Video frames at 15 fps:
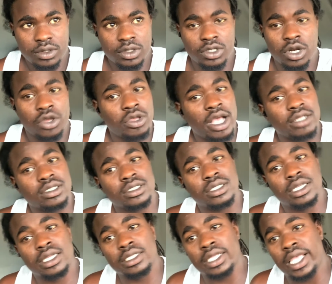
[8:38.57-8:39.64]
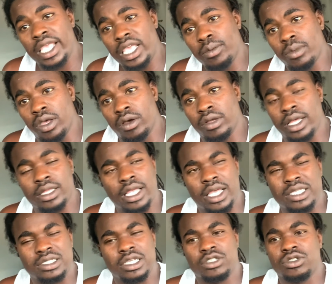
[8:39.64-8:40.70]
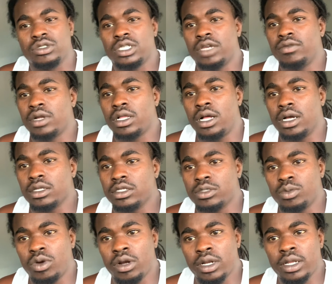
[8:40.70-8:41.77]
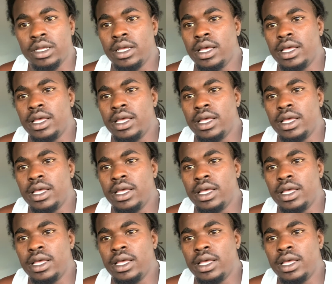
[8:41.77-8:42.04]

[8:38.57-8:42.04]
you know, you have to send us an email at like 6 or 7 o'clock this morning,